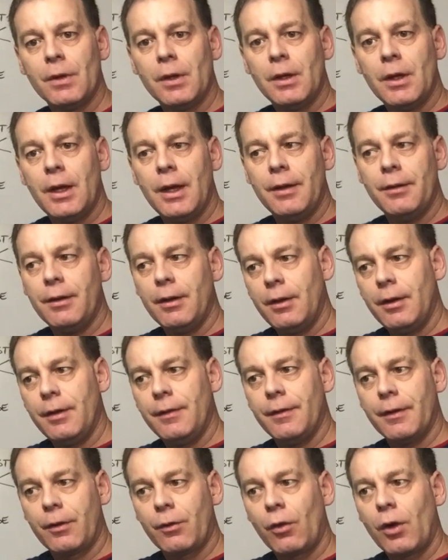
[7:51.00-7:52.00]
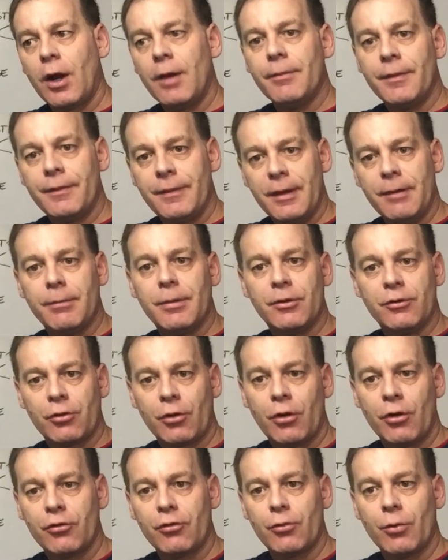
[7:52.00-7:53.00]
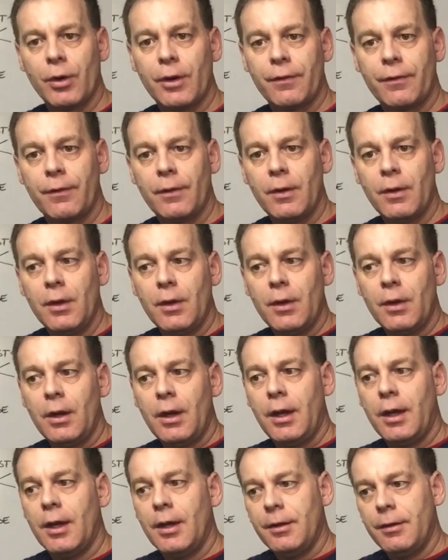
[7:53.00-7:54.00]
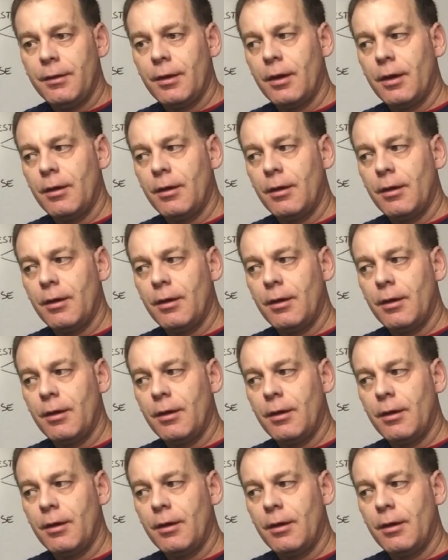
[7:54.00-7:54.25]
and the crime that they've been charged with. And